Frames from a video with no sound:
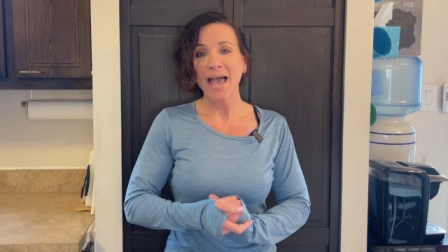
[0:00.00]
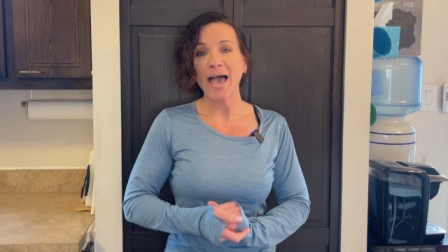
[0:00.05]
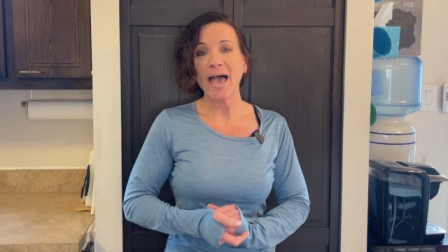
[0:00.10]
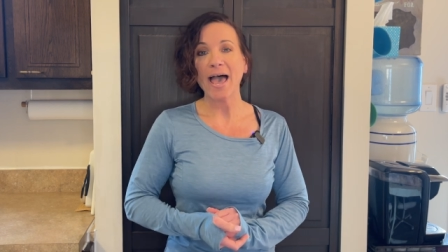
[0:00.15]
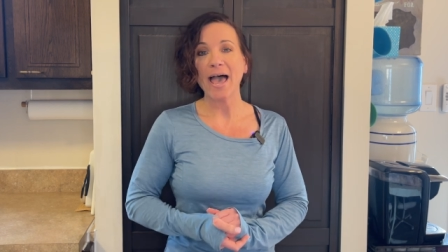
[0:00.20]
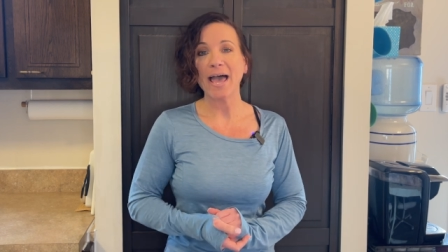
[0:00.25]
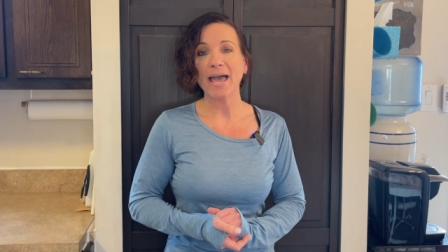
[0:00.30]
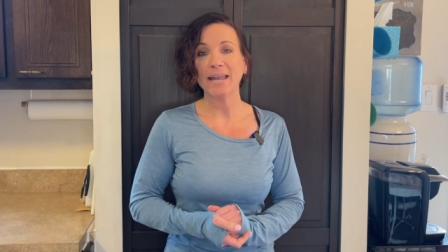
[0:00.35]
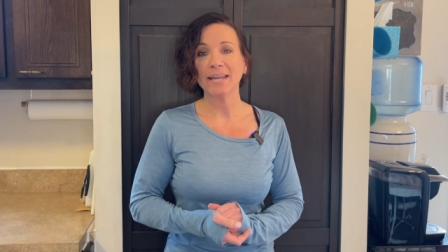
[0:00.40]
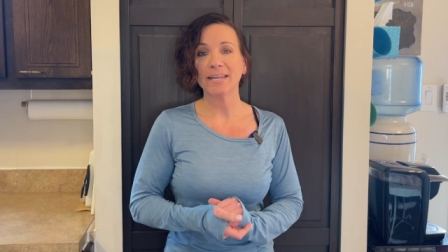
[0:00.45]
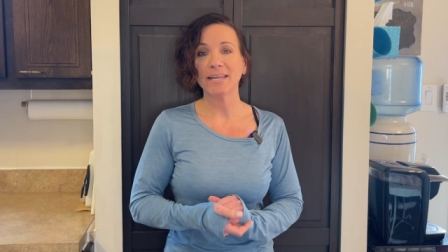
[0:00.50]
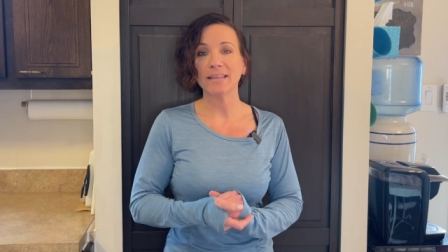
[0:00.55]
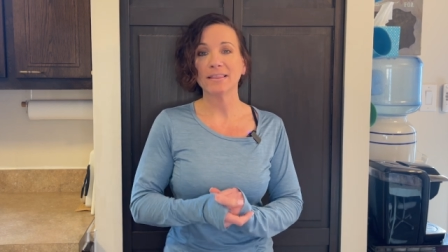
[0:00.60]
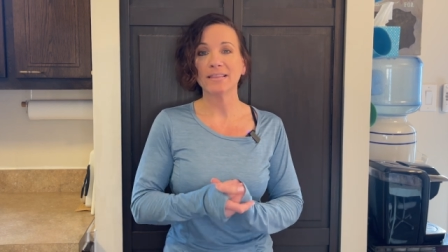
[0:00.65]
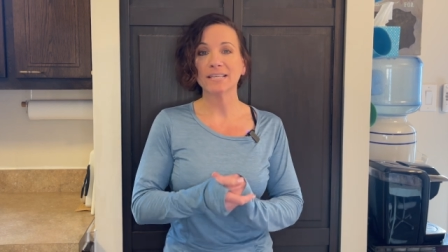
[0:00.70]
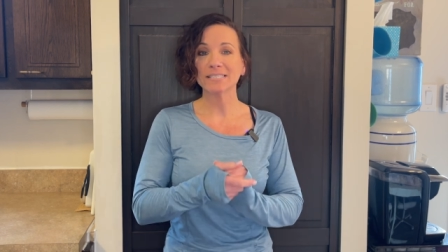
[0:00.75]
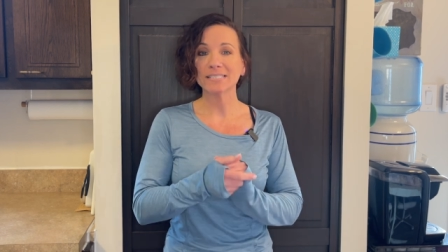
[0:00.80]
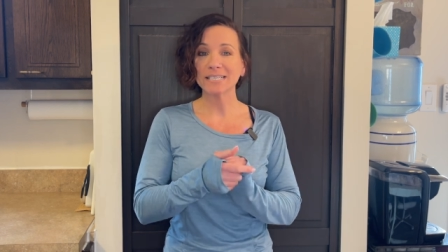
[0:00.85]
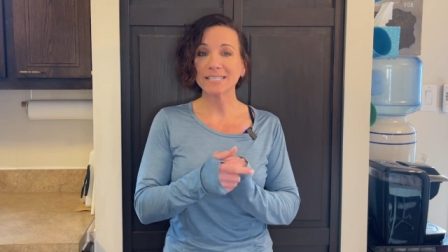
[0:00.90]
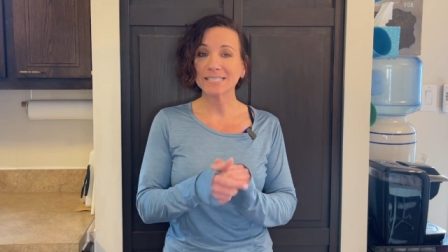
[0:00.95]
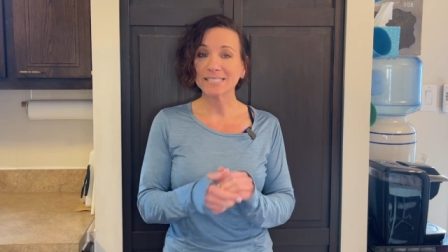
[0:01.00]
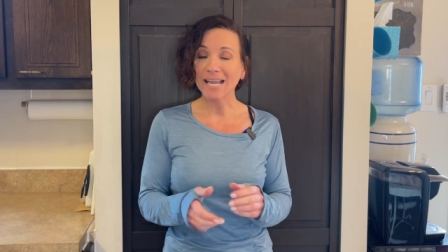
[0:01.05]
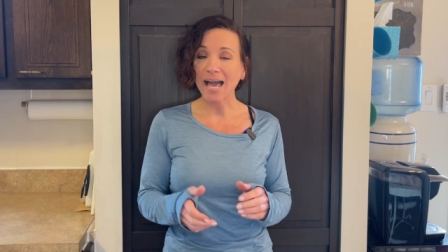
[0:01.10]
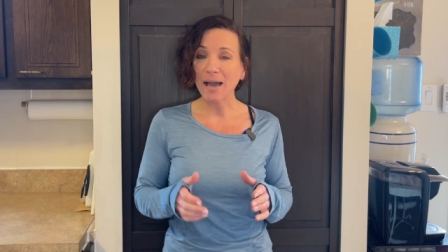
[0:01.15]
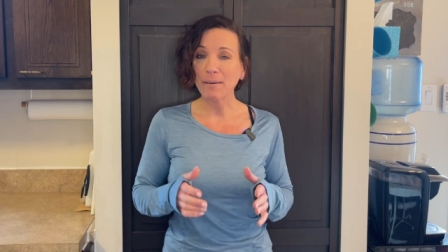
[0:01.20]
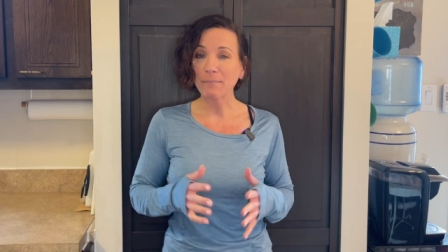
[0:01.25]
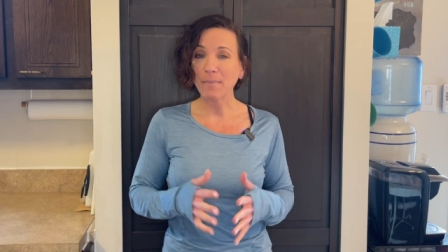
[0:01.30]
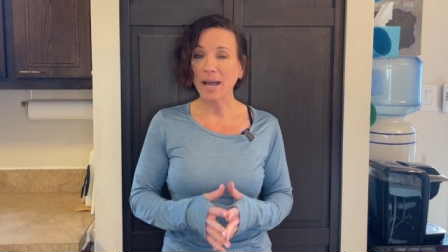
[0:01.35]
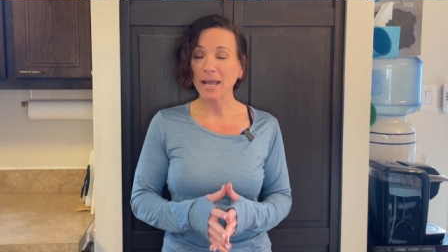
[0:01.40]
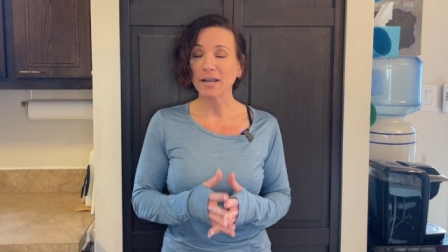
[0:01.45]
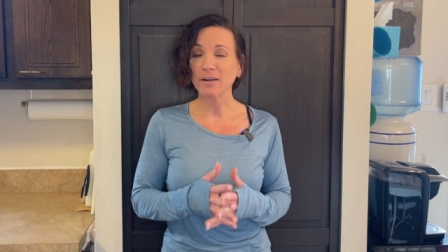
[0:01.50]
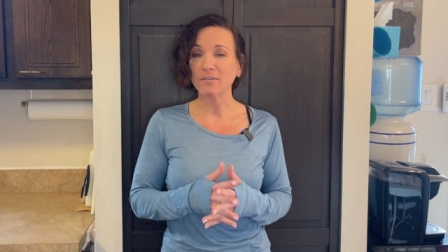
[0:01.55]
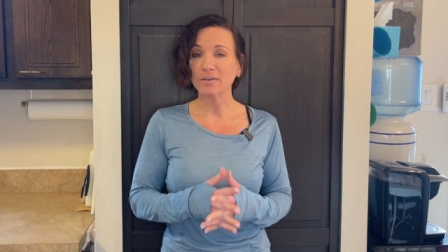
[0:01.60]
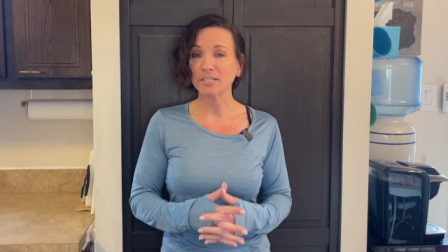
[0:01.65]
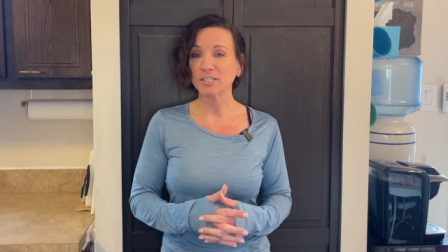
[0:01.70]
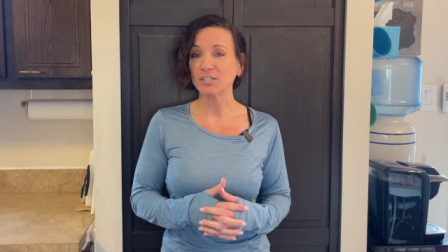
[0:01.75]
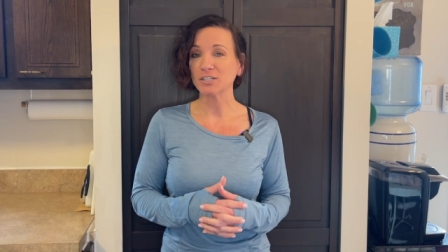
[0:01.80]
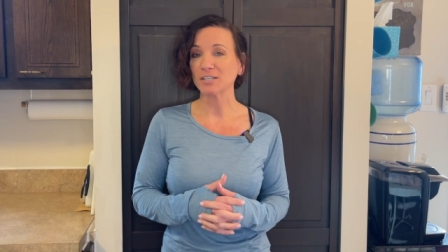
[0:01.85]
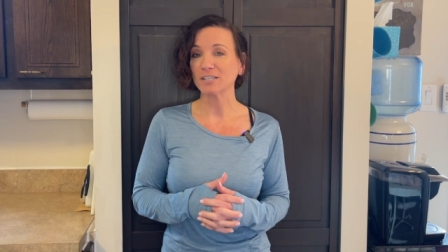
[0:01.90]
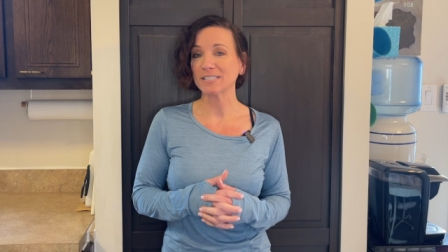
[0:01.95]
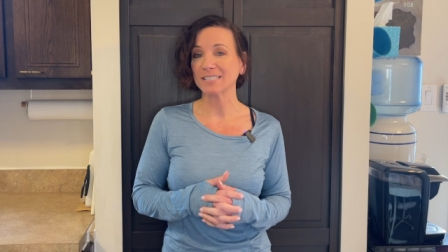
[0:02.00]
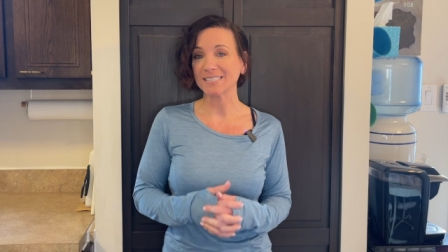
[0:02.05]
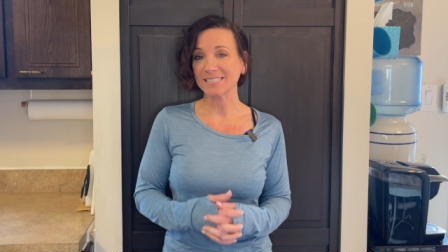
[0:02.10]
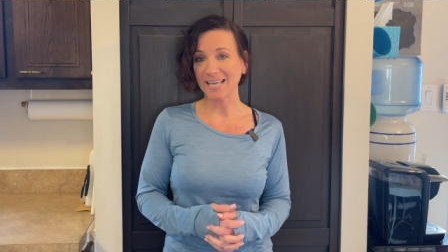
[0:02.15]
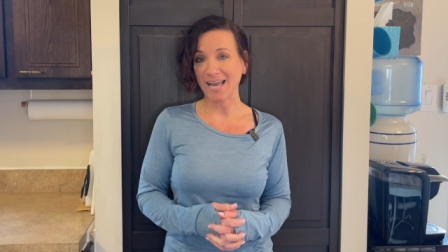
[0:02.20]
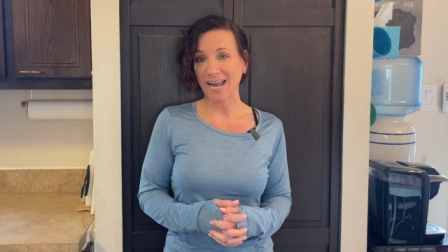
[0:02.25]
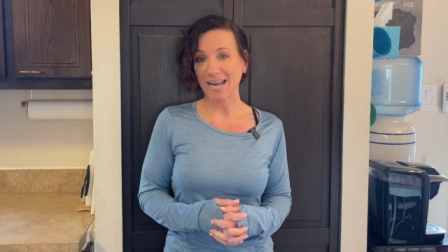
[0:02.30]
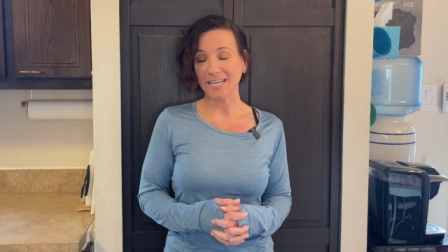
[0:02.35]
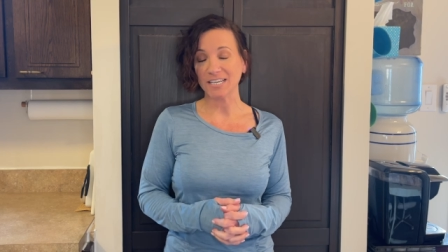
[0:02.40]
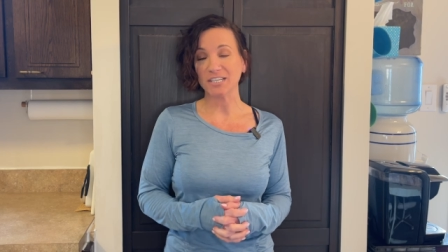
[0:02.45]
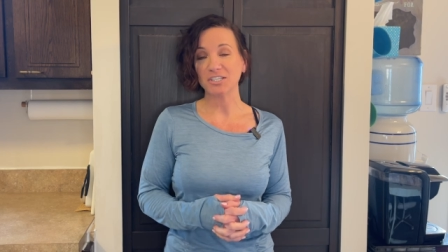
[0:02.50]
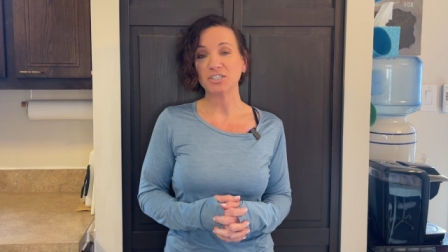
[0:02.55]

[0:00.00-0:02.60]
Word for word: And this is not my original design.